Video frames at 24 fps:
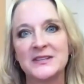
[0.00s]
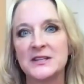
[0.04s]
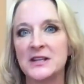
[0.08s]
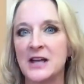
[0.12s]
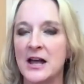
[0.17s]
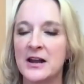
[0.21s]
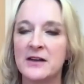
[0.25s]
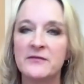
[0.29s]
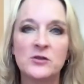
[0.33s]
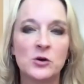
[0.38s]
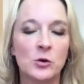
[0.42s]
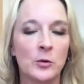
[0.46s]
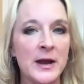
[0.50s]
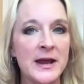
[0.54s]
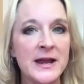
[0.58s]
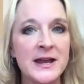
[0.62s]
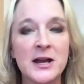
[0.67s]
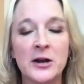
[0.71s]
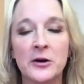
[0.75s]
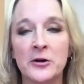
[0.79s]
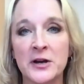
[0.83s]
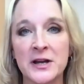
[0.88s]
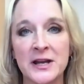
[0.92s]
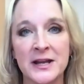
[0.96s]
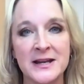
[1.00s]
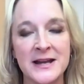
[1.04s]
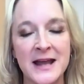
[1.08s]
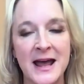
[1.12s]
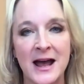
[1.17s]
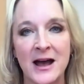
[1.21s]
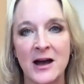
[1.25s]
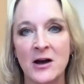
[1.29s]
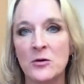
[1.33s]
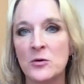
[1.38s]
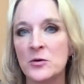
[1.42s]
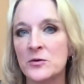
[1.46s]
kind of gray area
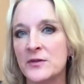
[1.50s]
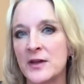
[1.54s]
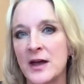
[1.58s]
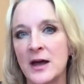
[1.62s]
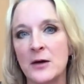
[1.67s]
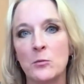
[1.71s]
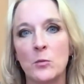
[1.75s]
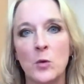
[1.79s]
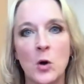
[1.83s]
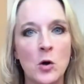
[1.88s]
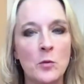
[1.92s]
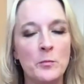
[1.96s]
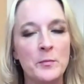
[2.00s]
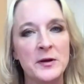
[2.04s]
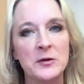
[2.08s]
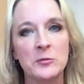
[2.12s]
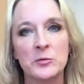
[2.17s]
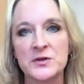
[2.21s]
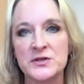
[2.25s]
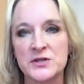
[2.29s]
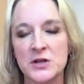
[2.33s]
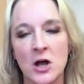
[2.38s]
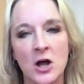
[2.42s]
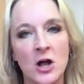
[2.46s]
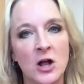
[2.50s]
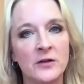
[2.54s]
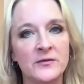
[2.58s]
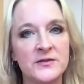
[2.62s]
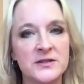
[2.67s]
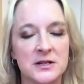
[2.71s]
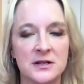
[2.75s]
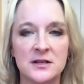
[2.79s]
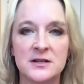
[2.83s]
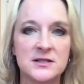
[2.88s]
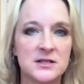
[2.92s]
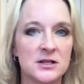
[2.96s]
now that won't be resolved
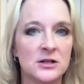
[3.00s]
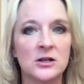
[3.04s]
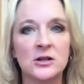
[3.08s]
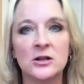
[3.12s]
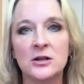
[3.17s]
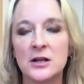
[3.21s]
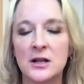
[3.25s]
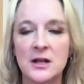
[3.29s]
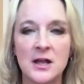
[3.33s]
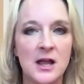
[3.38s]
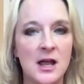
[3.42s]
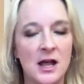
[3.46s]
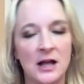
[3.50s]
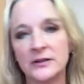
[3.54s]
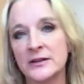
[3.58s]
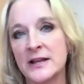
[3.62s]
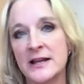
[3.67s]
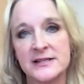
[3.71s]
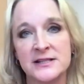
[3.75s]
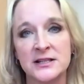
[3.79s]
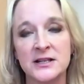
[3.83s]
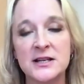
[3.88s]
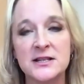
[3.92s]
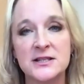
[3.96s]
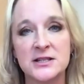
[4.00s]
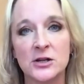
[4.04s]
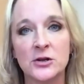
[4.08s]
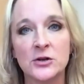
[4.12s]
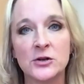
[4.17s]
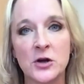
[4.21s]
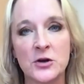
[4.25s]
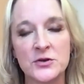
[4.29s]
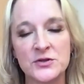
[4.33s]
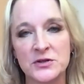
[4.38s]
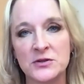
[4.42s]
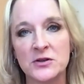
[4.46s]
until, unless and until it
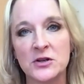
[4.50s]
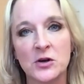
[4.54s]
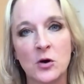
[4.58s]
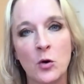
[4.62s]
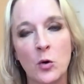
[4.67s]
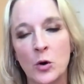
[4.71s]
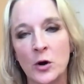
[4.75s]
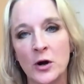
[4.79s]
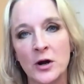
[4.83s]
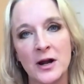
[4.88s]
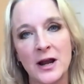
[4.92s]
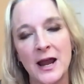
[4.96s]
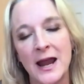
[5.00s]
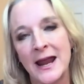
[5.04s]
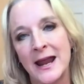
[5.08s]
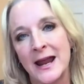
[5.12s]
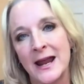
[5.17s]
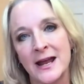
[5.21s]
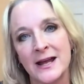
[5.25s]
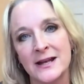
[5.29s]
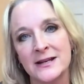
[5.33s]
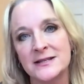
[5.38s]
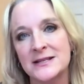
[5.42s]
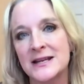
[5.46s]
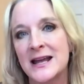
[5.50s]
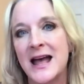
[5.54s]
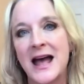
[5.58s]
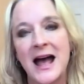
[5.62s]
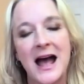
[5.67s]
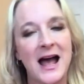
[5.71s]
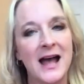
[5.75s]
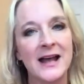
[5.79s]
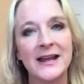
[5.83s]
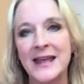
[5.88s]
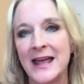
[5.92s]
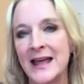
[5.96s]
goes to the court. And
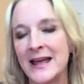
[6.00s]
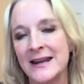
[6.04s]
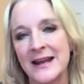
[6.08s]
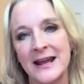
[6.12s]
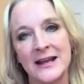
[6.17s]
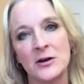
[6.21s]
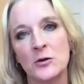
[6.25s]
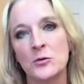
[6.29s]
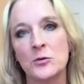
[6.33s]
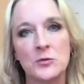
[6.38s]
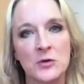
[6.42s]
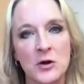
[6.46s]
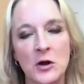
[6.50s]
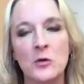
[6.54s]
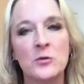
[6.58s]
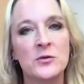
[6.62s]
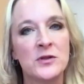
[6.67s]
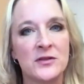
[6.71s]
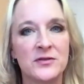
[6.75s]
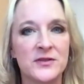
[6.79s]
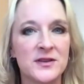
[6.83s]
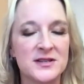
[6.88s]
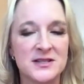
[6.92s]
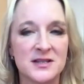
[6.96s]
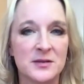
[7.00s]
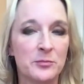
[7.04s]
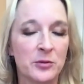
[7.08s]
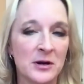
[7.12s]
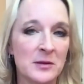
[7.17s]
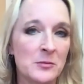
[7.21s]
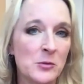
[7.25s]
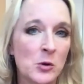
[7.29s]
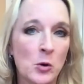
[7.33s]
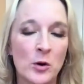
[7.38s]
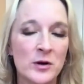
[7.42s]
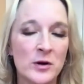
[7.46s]
again, I don't know that this
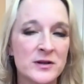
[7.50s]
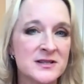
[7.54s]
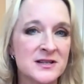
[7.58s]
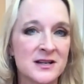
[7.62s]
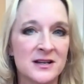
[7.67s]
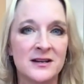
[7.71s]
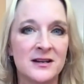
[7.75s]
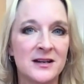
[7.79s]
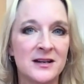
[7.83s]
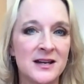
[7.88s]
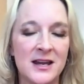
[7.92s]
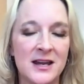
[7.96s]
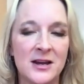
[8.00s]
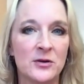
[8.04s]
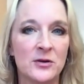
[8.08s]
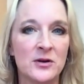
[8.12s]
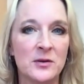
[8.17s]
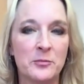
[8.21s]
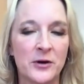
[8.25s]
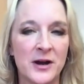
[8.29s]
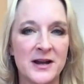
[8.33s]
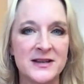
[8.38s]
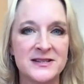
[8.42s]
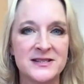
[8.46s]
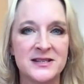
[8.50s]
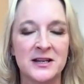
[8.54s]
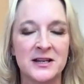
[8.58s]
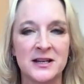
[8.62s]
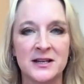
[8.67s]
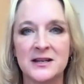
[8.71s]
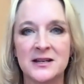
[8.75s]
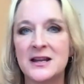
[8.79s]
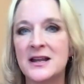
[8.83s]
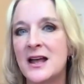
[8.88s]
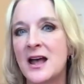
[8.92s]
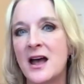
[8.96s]
Supreme Court's going to adhere to
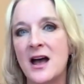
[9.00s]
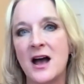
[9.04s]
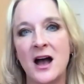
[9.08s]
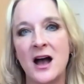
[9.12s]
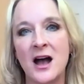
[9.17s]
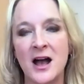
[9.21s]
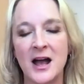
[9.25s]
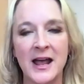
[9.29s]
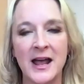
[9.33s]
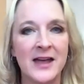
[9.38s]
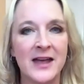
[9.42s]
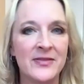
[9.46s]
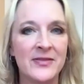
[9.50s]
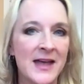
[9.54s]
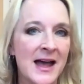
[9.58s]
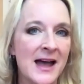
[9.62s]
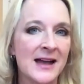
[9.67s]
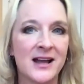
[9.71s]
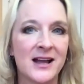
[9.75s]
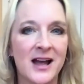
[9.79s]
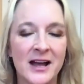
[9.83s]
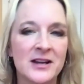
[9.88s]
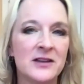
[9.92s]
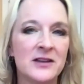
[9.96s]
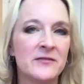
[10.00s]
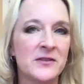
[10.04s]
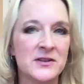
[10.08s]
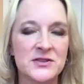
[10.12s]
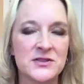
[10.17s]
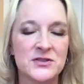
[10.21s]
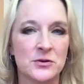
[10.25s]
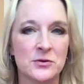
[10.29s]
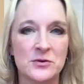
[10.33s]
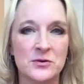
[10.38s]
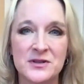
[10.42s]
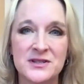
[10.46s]
precedent, uh, and that kind of
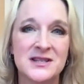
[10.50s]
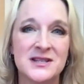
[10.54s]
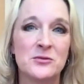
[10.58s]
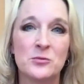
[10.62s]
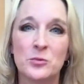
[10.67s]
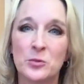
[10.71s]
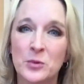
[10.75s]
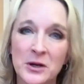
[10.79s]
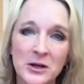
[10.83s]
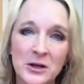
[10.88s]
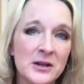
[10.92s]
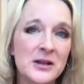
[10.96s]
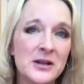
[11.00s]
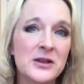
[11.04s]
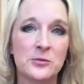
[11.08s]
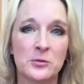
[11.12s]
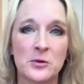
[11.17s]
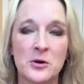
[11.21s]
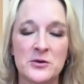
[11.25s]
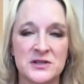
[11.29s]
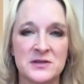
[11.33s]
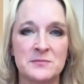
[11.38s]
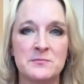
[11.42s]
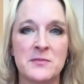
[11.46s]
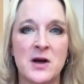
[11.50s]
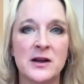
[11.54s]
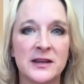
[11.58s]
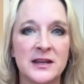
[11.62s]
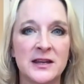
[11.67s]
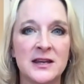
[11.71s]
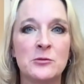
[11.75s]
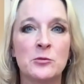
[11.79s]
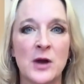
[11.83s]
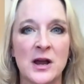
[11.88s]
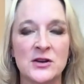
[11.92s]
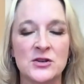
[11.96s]
uncertainty really throws a
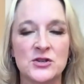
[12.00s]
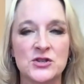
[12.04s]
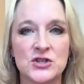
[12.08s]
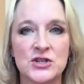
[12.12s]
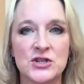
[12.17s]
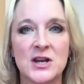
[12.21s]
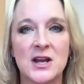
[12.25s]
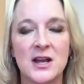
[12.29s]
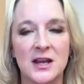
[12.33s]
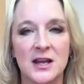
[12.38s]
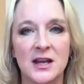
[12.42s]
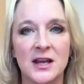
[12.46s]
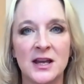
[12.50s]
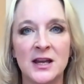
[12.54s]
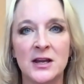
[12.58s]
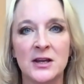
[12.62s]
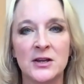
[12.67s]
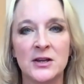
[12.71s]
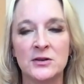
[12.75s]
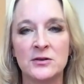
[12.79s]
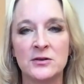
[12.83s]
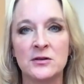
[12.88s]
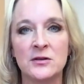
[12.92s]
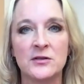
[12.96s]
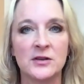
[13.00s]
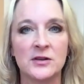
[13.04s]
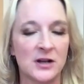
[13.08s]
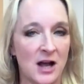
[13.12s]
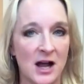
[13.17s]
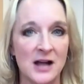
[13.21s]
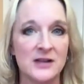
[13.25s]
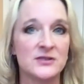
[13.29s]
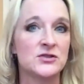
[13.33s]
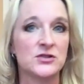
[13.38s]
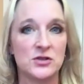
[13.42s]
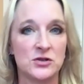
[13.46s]
monkey wrench in the
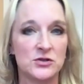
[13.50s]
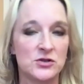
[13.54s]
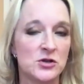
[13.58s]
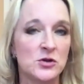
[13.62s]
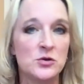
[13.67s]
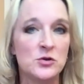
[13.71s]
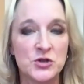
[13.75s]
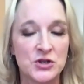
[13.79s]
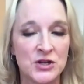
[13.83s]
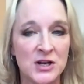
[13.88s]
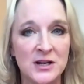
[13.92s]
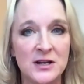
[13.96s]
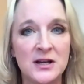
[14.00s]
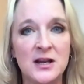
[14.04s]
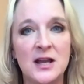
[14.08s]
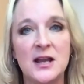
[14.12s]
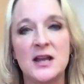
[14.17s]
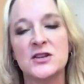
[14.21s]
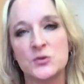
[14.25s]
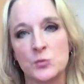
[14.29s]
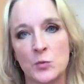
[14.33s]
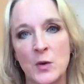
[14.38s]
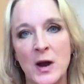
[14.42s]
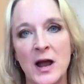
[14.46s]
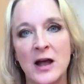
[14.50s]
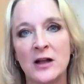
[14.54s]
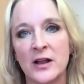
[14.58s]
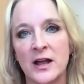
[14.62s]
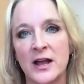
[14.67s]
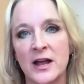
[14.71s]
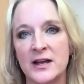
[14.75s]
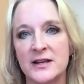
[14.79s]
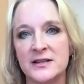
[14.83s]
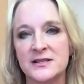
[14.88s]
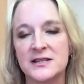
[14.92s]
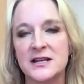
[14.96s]
Constitution as well
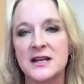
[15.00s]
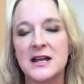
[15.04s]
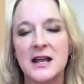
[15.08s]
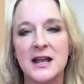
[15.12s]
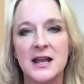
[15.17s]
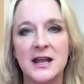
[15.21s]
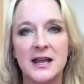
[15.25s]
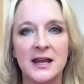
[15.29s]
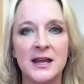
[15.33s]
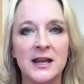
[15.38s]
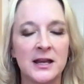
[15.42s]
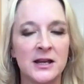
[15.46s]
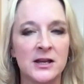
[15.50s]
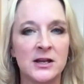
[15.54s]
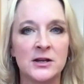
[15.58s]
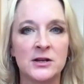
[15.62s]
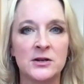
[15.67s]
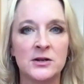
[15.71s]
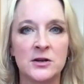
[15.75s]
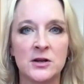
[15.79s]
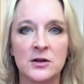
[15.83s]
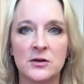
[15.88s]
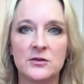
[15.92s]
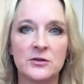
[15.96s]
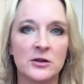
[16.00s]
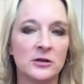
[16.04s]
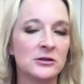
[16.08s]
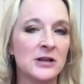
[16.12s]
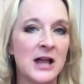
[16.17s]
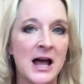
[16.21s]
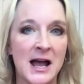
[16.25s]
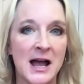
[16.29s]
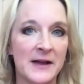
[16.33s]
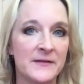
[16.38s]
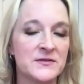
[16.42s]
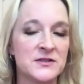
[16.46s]
as in the
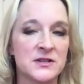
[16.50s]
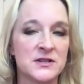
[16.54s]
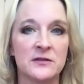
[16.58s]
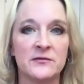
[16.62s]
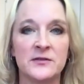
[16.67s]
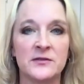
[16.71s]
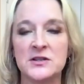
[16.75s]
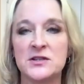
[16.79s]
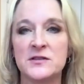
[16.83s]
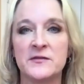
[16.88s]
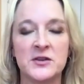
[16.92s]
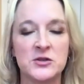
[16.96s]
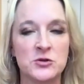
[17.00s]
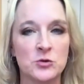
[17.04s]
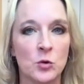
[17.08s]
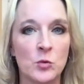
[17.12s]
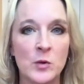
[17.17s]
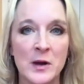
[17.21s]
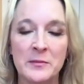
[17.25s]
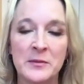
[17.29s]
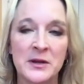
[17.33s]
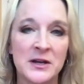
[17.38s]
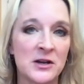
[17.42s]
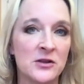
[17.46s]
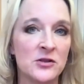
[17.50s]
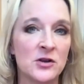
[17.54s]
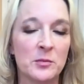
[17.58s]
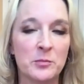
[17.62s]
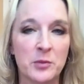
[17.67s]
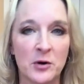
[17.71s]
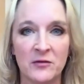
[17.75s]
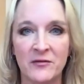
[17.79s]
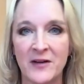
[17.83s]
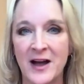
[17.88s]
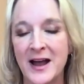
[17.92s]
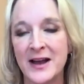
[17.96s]
lives of individual women and their
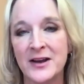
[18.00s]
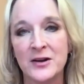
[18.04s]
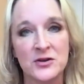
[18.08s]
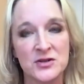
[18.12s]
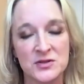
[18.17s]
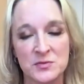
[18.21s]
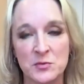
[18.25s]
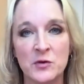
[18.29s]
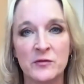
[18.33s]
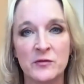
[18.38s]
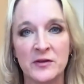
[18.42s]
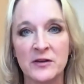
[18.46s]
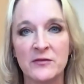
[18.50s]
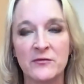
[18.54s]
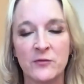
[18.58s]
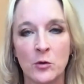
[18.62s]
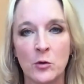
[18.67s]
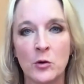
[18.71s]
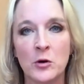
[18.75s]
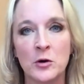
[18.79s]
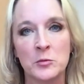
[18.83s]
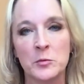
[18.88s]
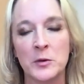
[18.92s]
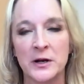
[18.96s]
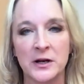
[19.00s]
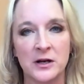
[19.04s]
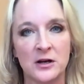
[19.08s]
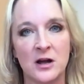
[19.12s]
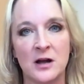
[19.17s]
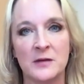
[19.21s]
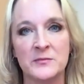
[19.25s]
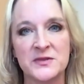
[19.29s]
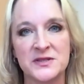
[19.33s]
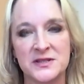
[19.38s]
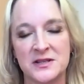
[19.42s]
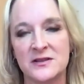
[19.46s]
providers moving forward when it
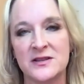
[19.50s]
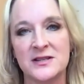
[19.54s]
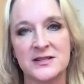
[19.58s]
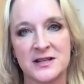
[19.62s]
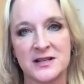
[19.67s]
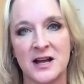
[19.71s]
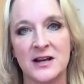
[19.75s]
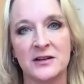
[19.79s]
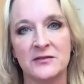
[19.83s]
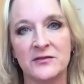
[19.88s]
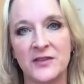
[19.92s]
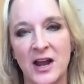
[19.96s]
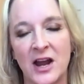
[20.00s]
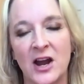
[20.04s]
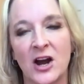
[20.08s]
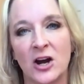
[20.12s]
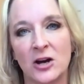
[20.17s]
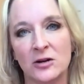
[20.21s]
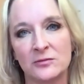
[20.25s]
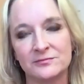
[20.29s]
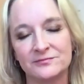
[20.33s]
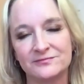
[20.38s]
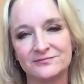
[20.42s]
comes to this kind of care.